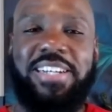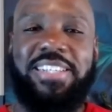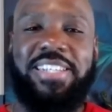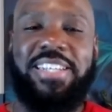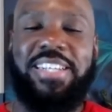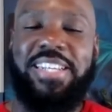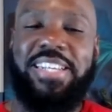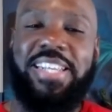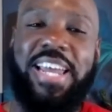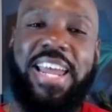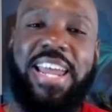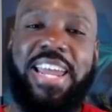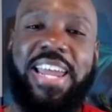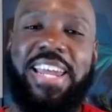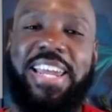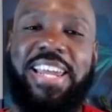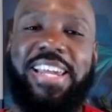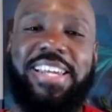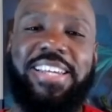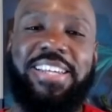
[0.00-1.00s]

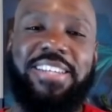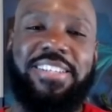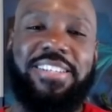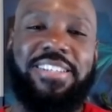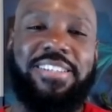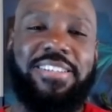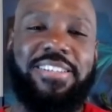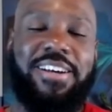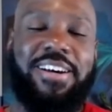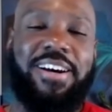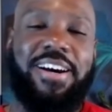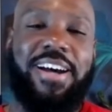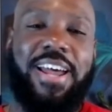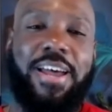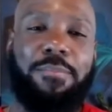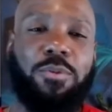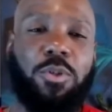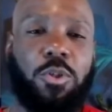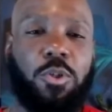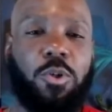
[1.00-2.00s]
Today is an
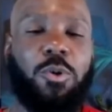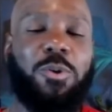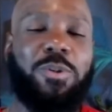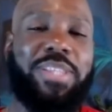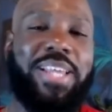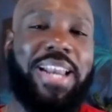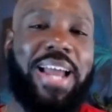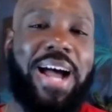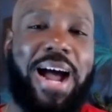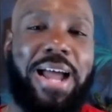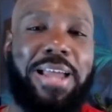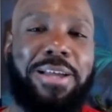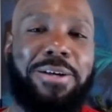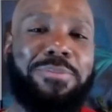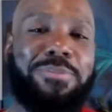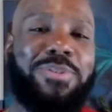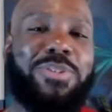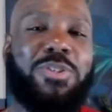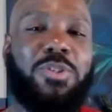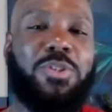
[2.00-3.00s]
episode that I
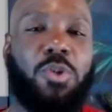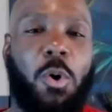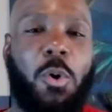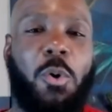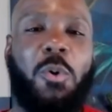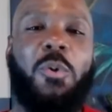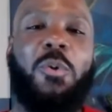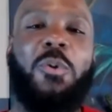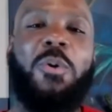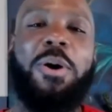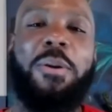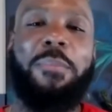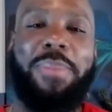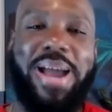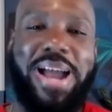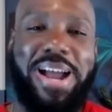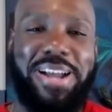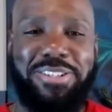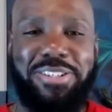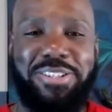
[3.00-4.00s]
am so
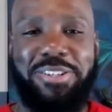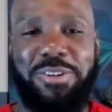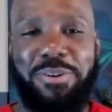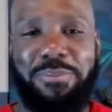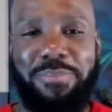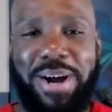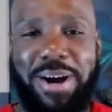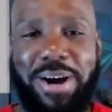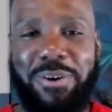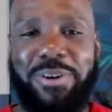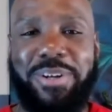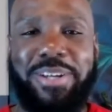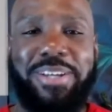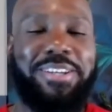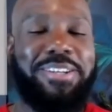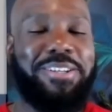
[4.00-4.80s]
passionate about.